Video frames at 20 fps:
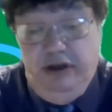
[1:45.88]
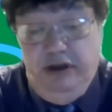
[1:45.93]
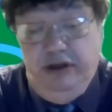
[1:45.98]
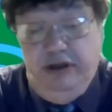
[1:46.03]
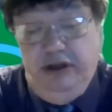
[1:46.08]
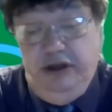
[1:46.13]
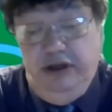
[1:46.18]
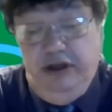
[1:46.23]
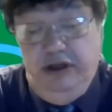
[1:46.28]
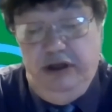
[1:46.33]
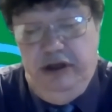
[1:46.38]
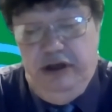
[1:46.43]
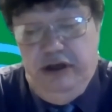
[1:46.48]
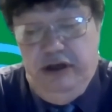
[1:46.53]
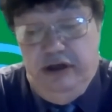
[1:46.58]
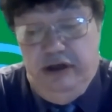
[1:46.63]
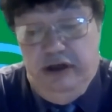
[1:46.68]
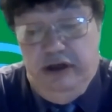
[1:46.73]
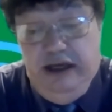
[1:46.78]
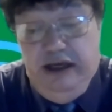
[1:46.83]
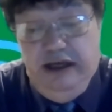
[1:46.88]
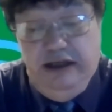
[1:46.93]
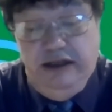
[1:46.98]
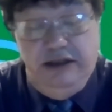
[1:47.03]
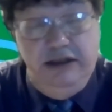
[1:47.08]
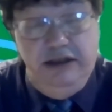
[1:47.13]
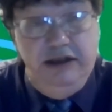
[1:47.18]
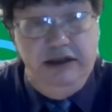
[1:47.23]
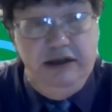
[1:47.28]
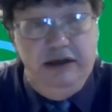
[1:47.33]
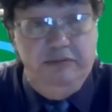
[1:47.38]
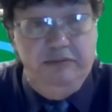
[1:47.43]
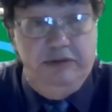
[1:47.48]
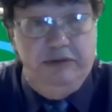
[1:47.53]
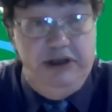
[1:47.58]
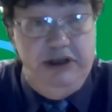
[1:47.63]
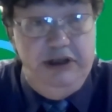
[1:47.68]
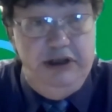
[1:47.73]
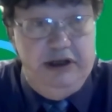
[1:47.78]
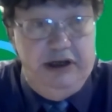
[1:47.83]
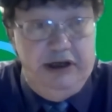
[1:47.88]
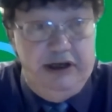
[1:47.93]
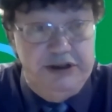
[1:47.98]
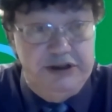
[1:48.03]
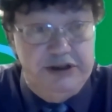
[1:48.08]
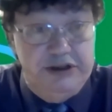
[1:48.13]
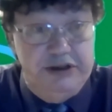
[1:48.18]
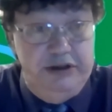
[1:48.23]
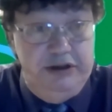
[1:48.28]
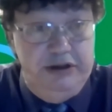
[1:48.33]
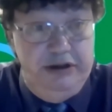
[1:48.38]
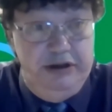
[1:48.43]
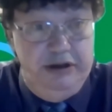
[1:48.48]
the uh, ATM kiosk